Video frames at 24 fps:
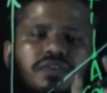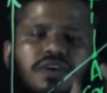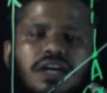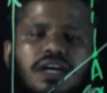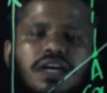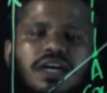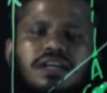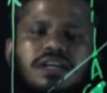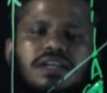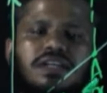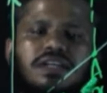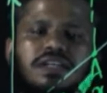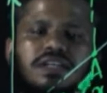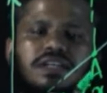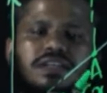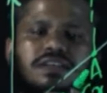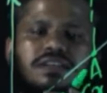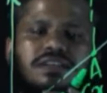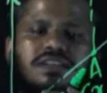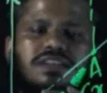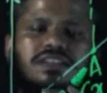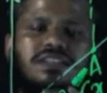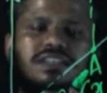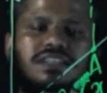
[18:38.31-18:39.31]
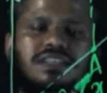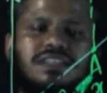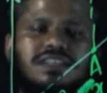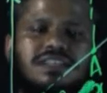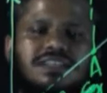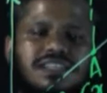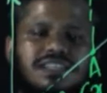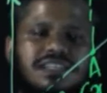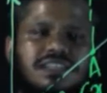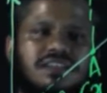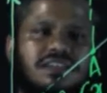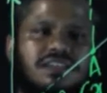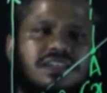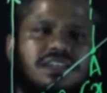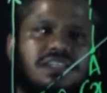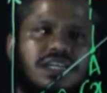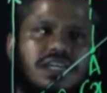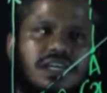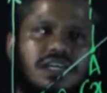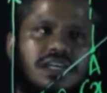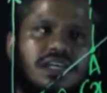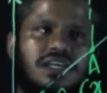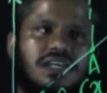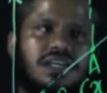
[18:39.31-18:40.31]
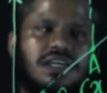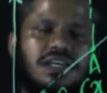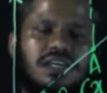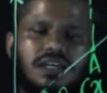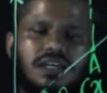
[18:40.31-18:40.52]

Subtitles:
find this tan theta,